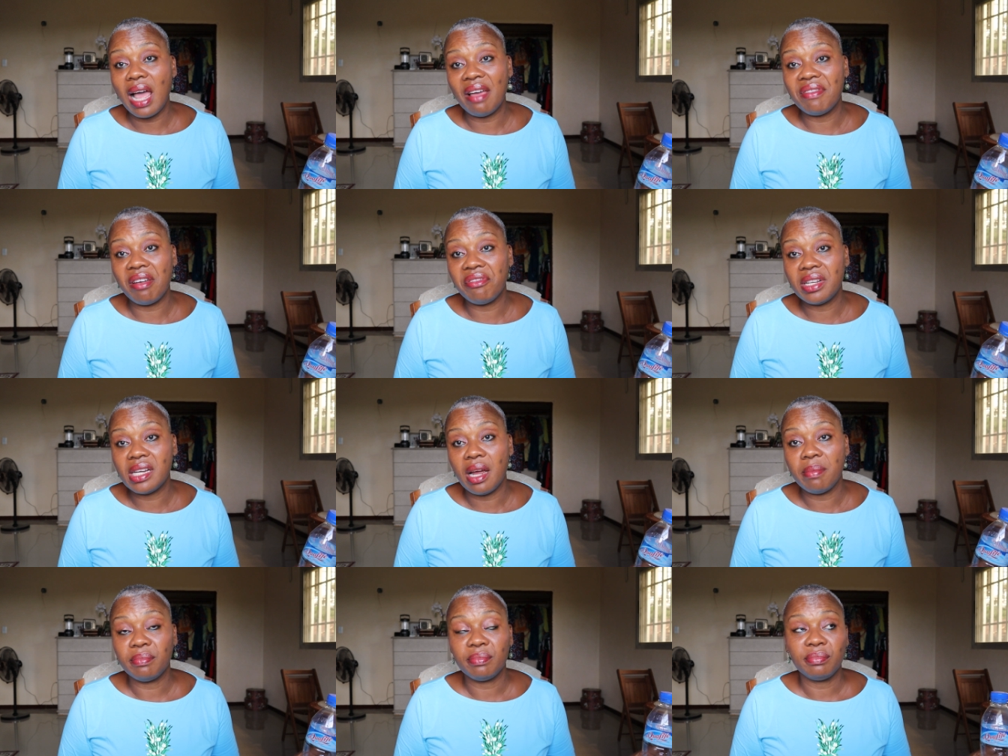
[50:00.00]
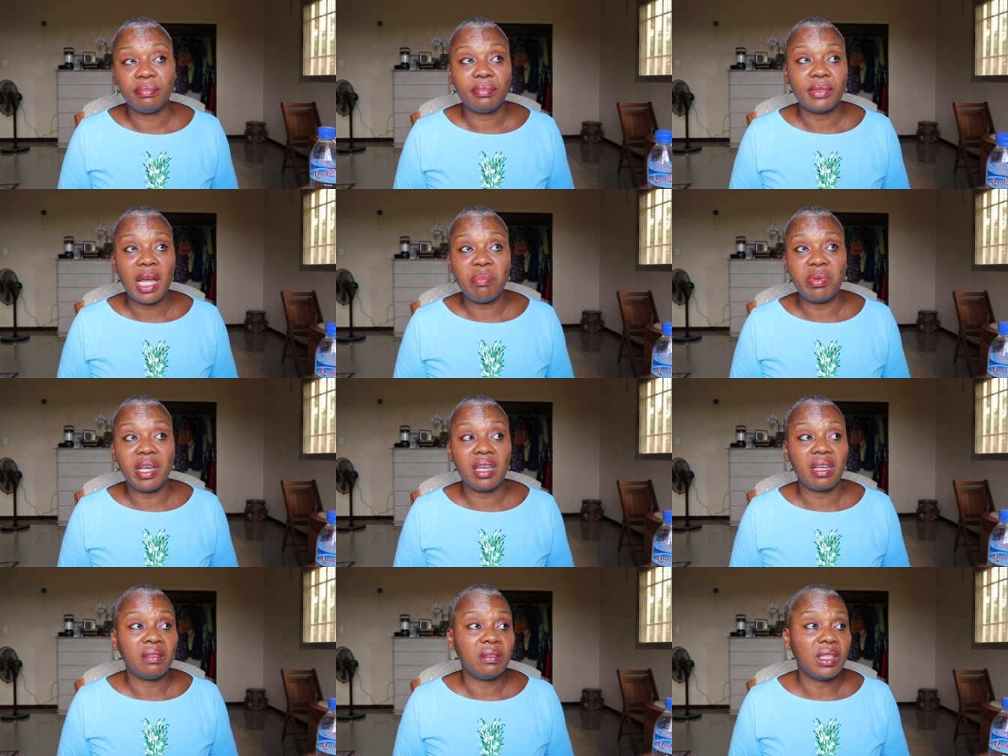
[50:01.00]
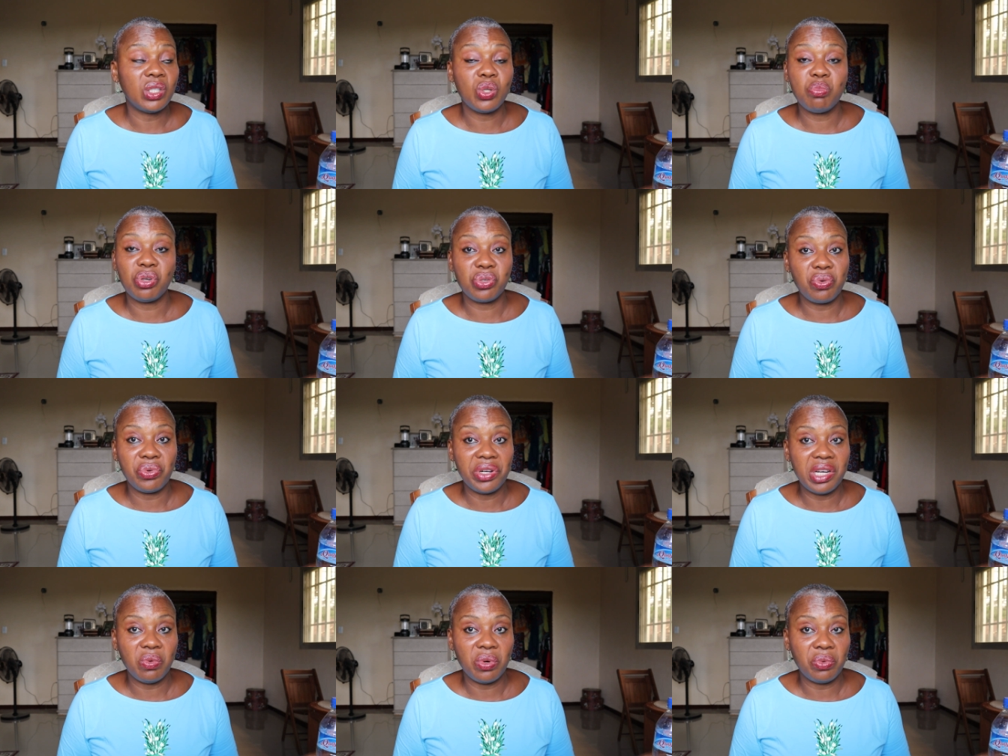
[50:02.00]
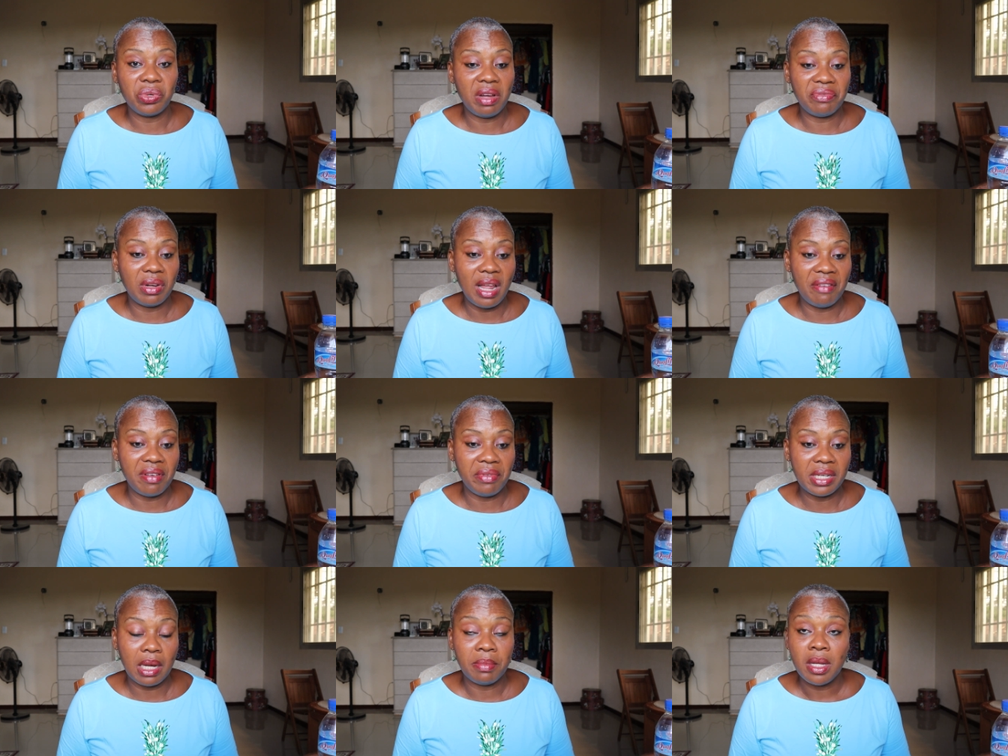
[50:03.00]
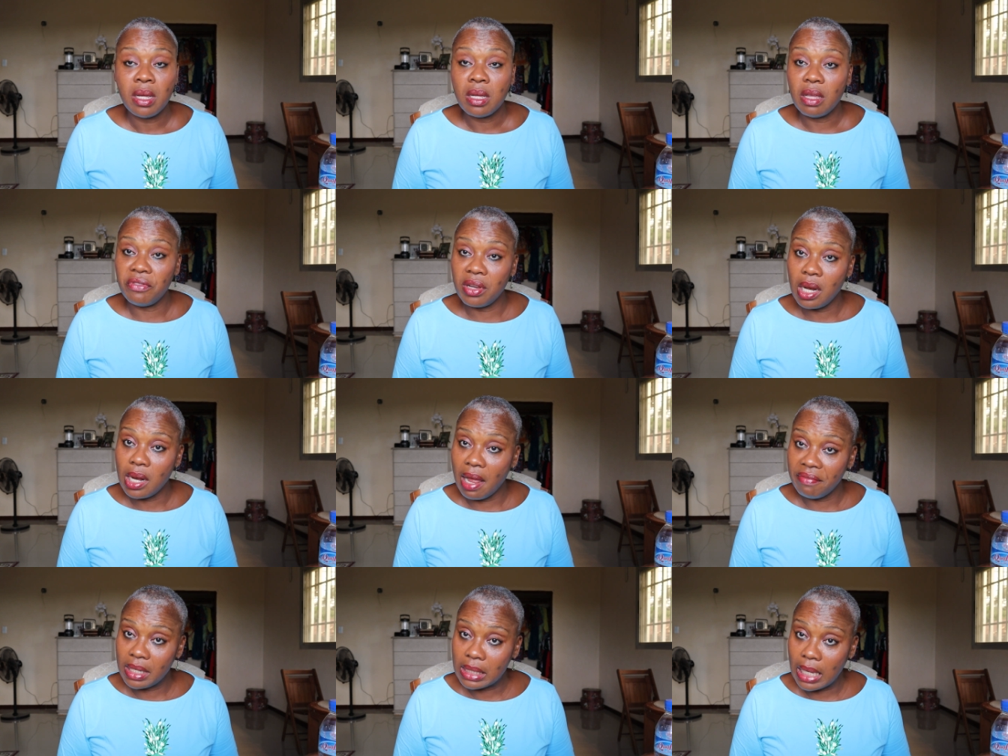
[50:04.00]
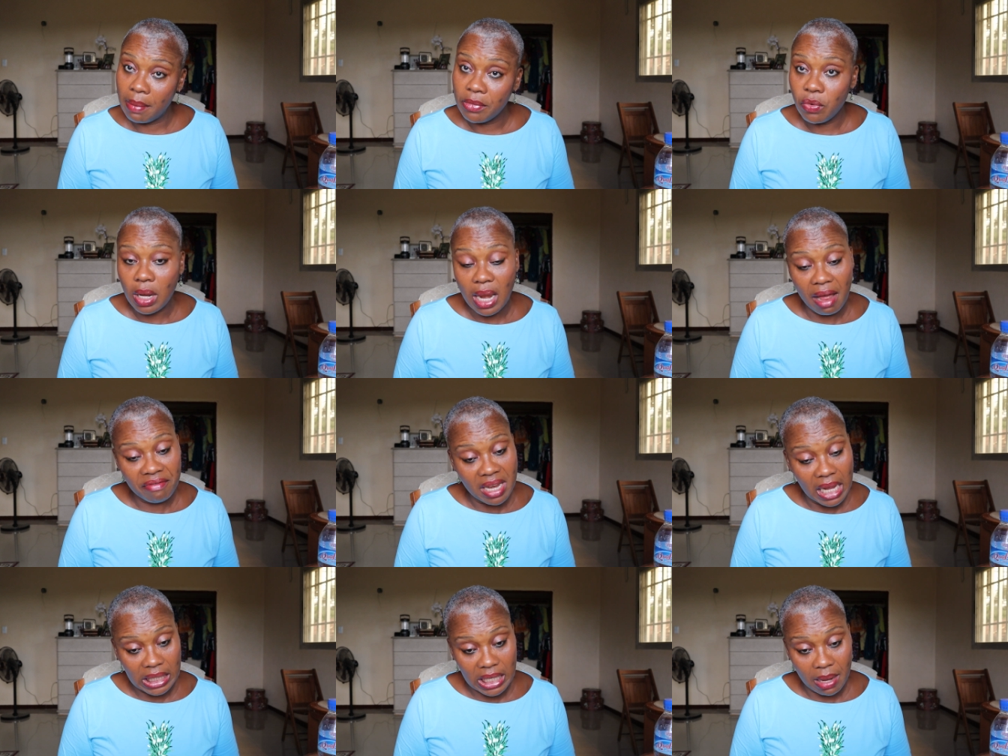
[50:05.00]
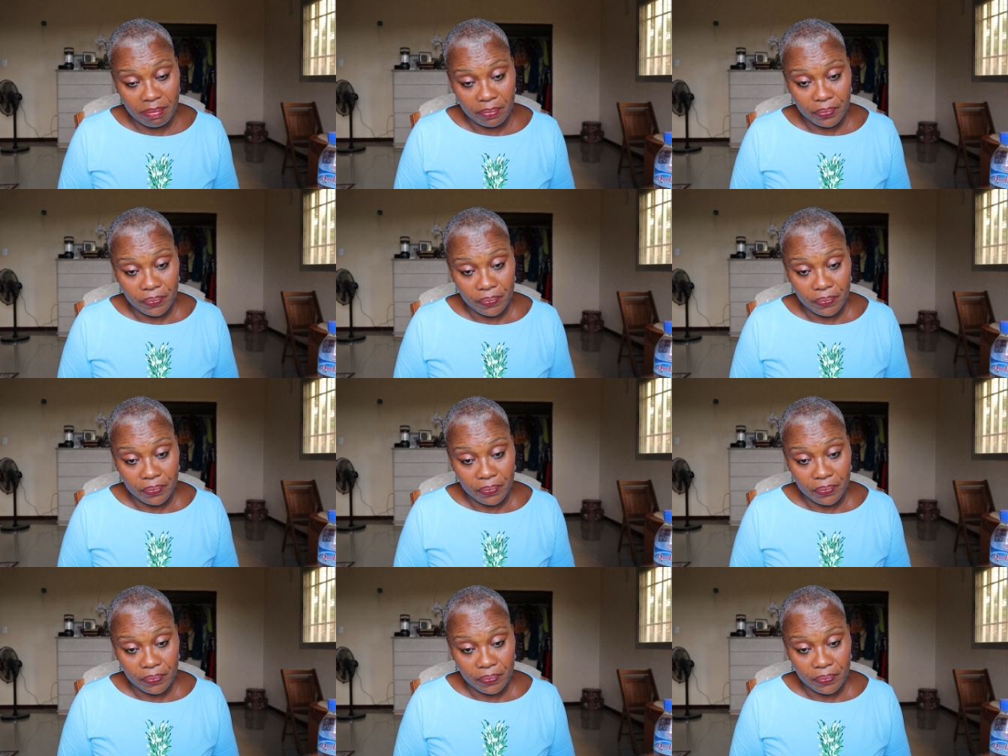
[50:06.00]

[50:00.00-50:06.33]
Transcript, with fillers: laugh every time. I beg. There's so much going on in the world. We don't have to laugh every time. If you didn't laugh this time, we laugh next time.